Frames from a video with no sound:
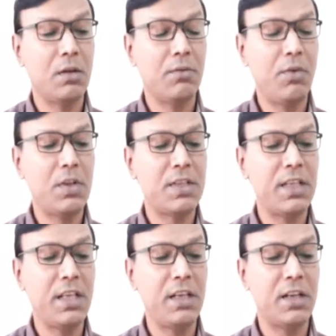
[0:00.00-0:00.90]
We will
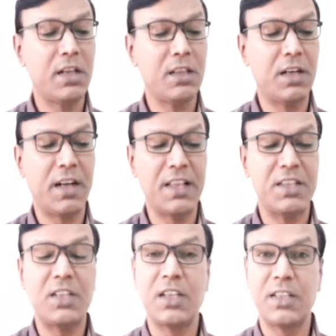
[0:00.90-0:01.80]
see the
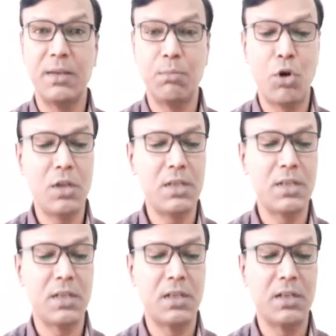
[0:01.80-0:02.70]
transistor
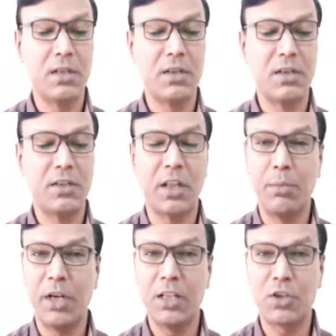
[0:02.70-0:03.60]
symbols,
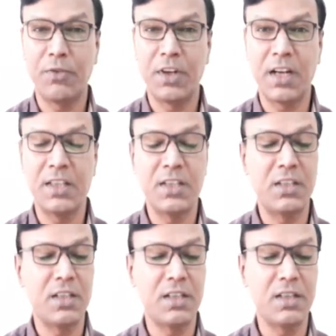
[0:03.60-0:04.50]
terminals of a
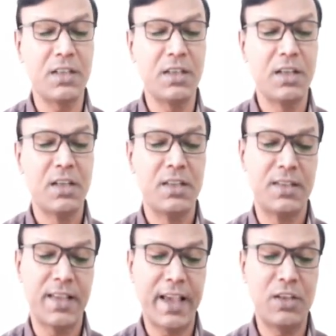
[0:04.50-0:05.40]
transistor,
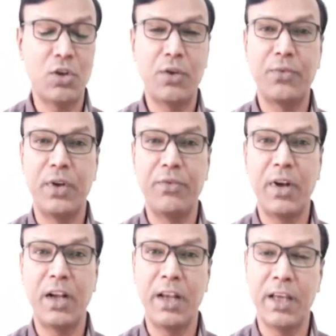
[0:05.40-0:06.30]
size of
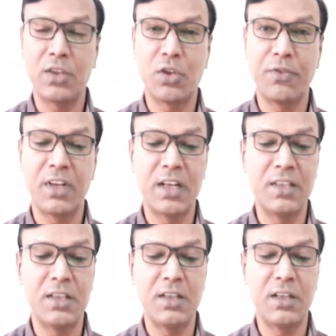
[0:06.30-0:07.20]
different layers of a
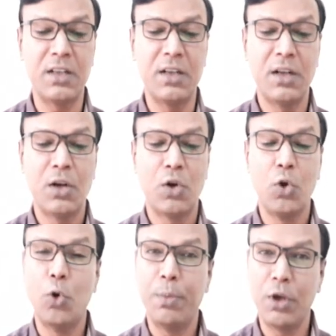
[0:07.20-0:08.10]
transistor
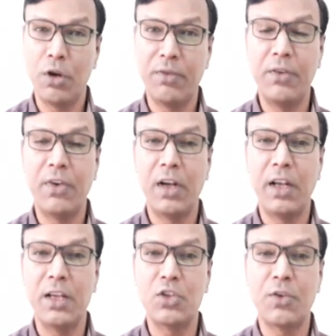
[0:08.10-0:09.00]
doping of different
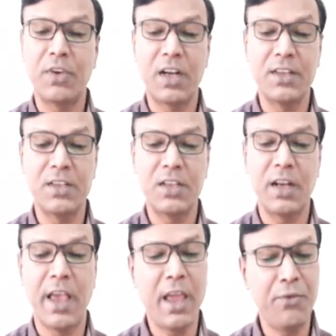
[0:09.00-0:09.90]
layers of a
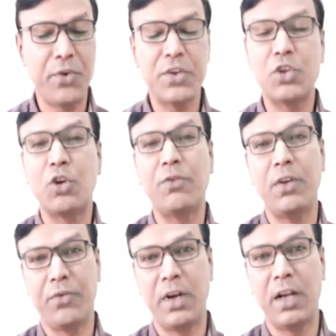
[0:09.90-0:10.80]
transistor and function of
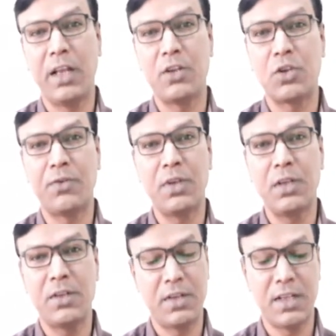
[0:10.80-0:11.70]
different layers of a
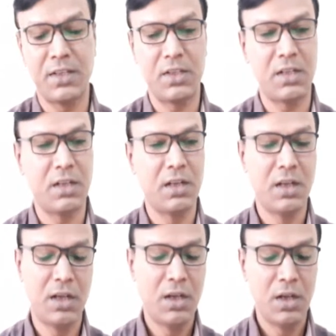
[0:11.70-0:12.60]
transistor.
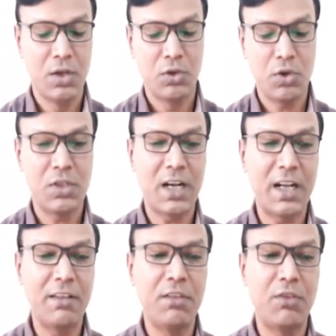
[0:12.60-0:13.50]
So
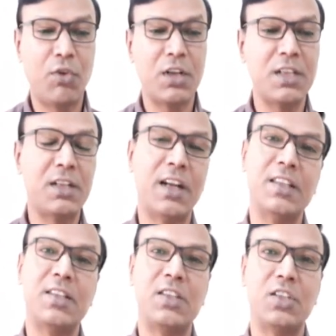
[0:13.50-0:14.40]
starting with what is a
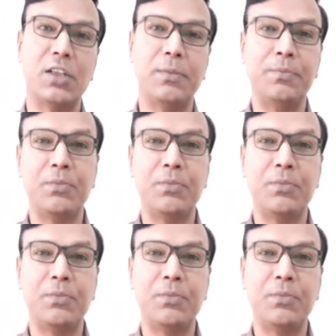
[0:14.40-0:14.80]
transistor?